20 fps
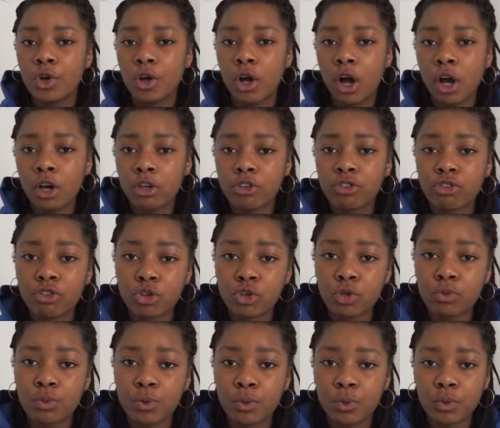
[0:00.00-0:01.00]
our
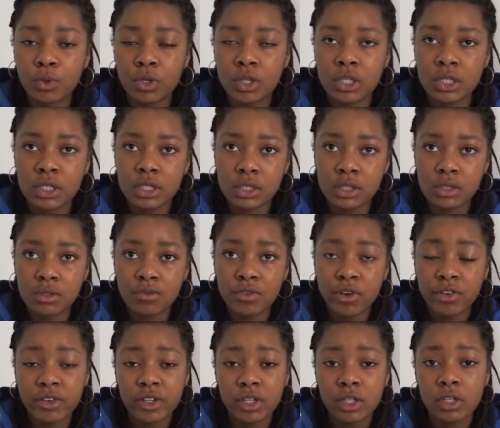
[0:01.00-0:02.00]
group was
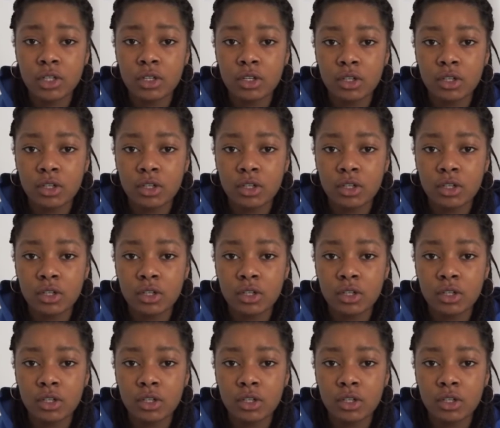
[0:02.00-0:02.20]
very